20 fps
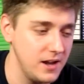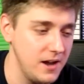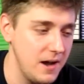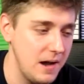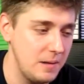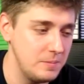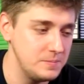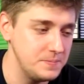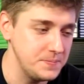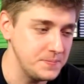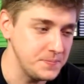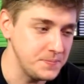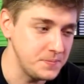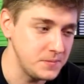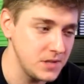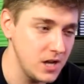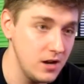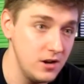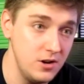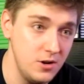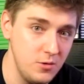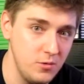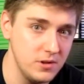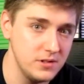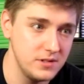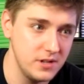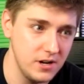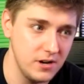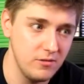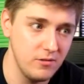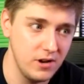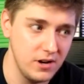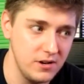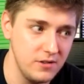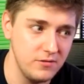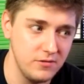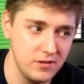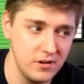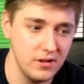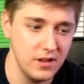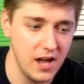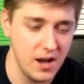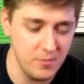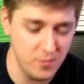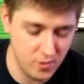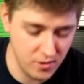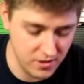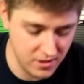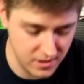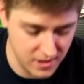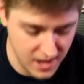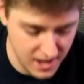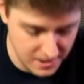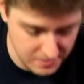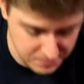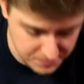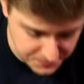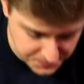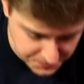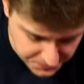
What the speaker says: A new one's going to run you for a lot more than that.